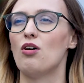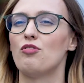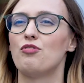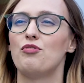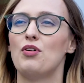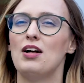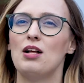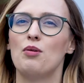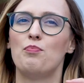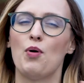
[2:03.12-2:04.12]
of
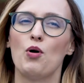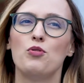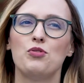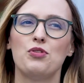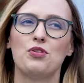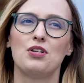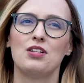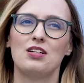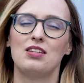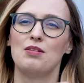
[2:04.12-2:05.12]
both
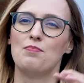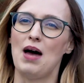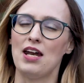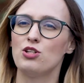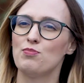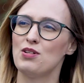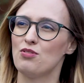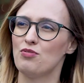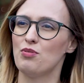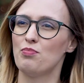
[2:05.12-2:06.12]
the management
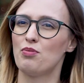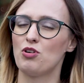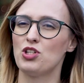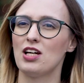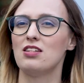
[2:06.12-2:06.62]
of the project,